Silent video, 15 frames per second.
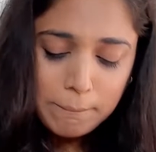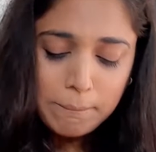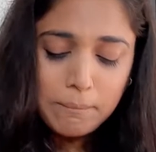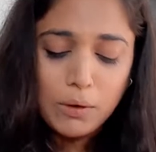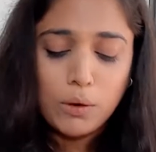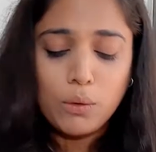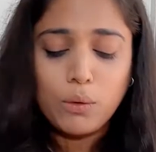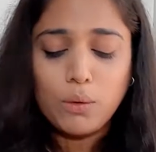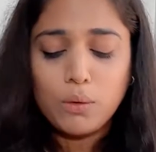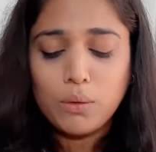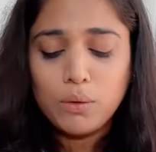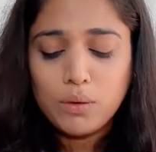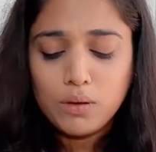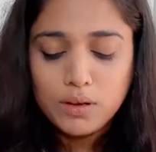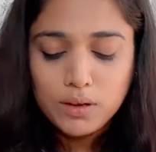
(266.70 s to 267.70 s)

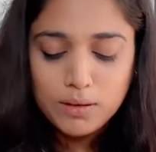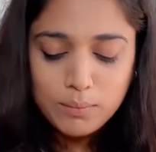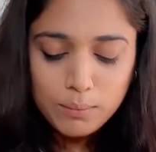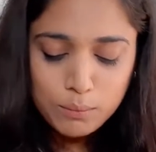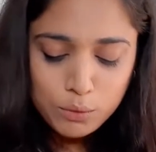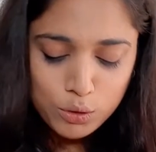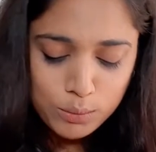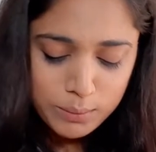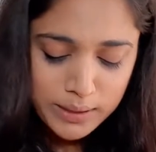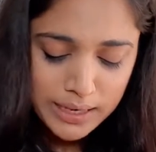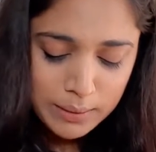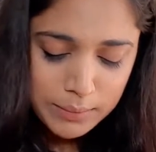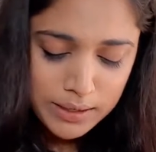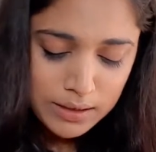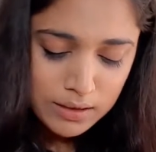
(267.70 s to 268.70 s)
Oh, poor
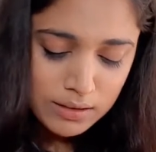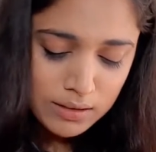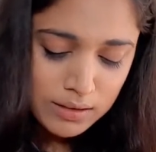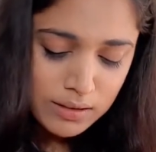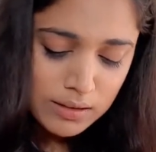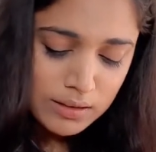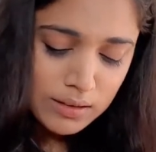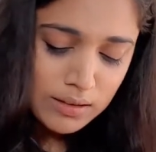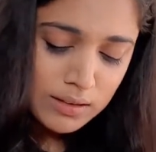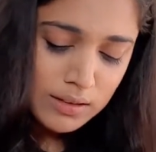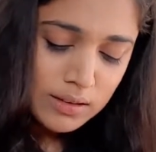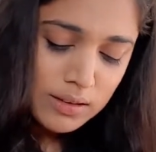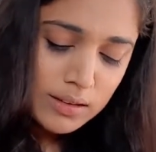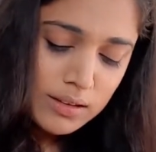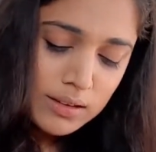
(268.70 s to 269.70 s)
baby.
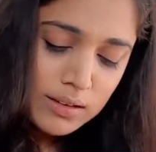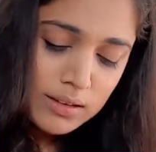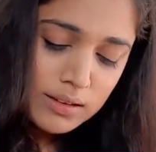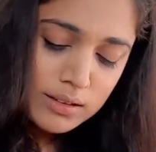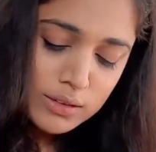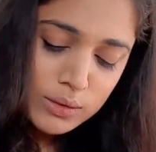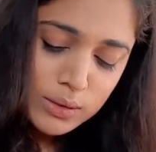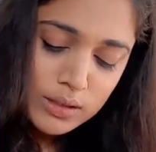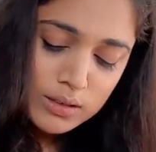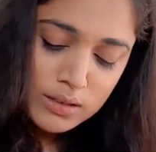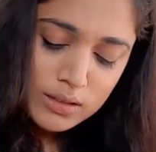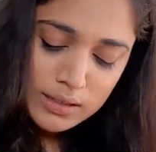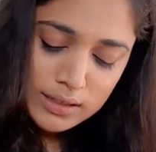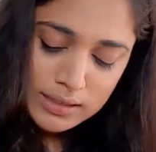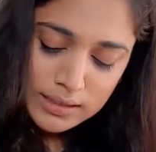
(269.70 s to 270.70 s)
So
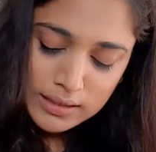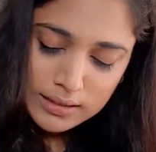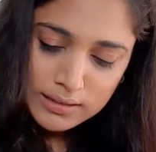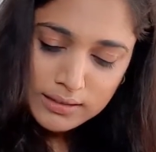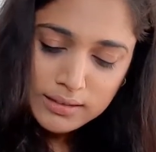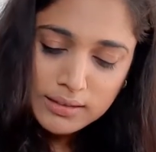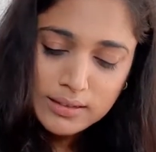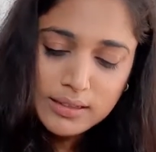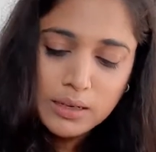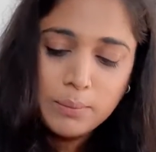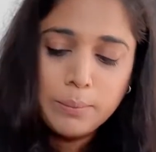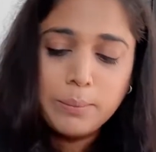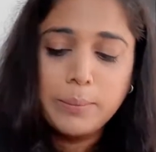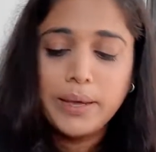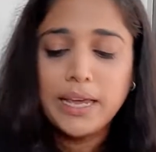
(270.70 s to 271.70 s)
here it is. It's a
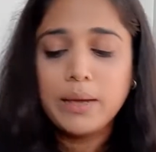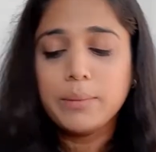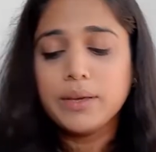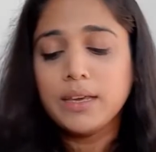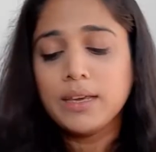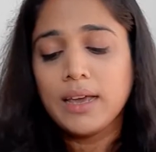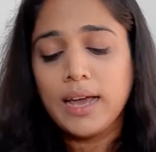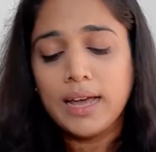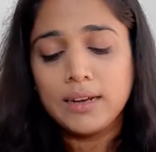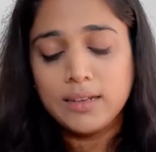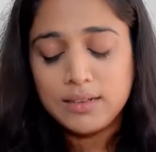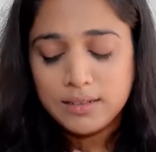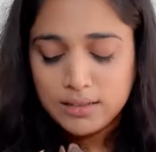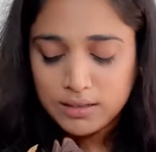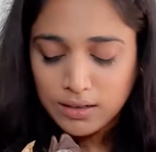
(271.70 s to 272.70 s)
little baby and
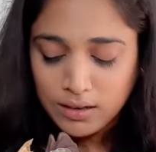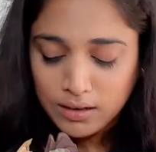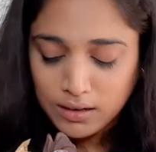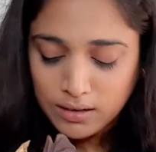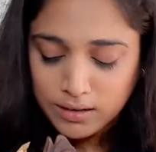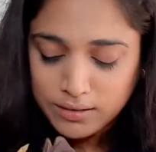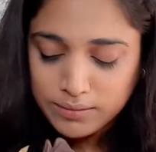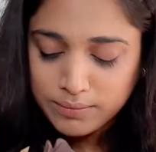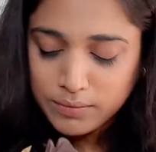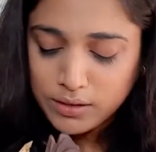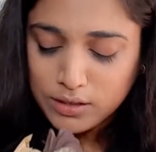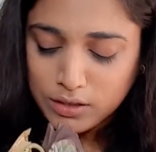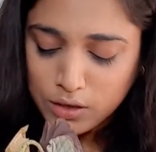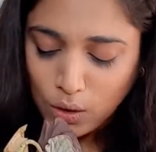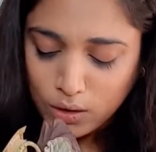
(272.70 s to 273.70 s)
it's
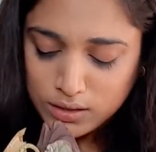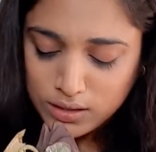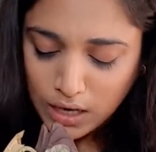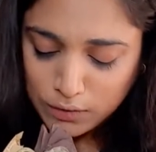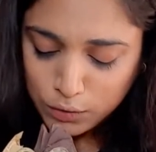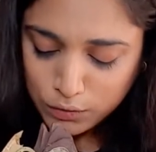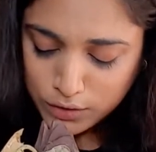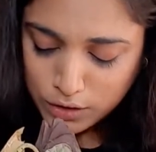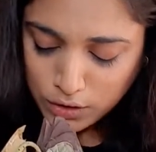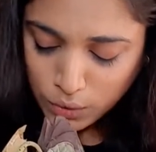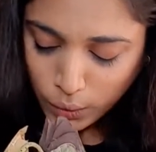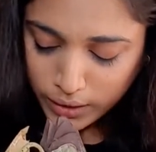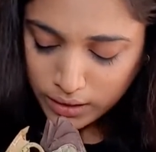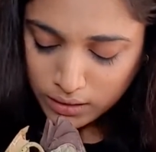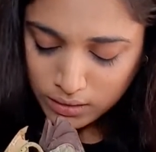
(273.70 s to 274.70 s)
lost half of its
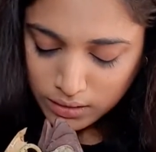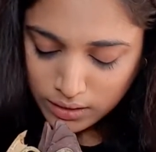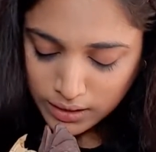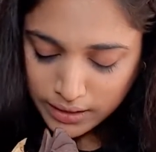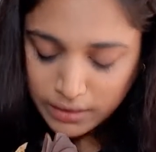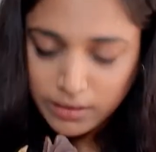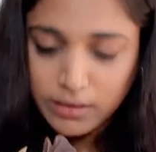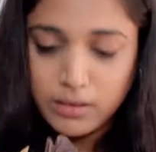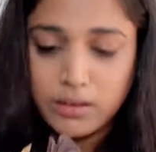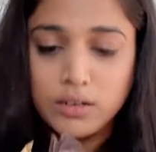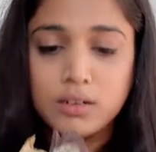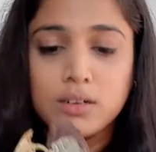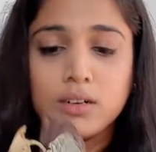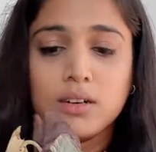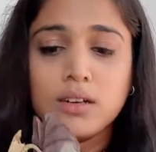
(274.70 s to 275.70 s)
soil in
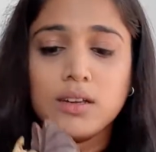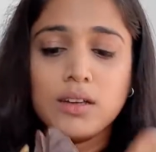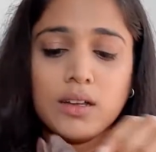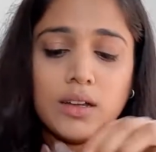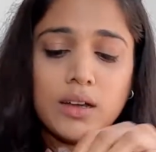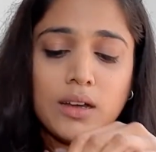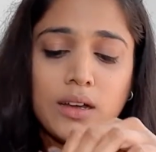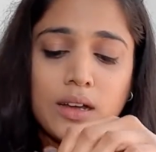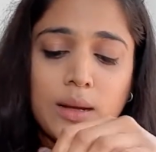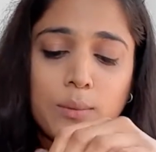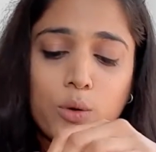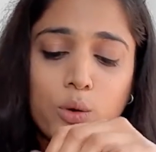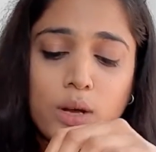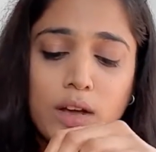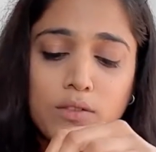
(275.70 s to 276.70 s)
here. I'm
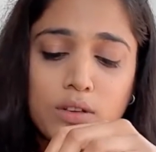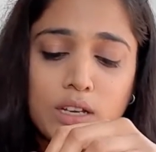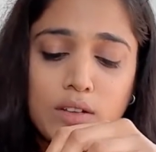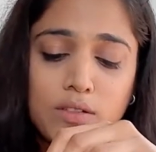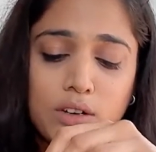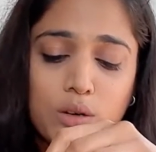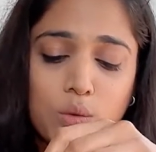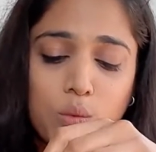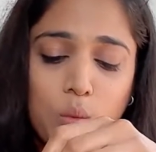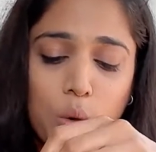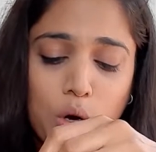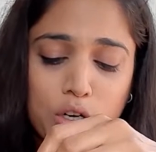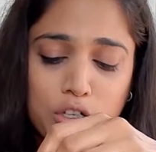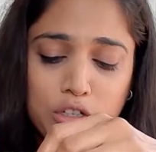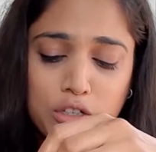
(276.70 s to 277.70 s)
going to have to give it a
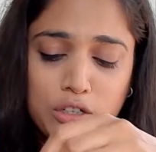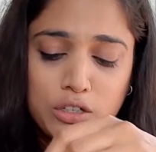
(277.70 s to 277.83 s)
wash.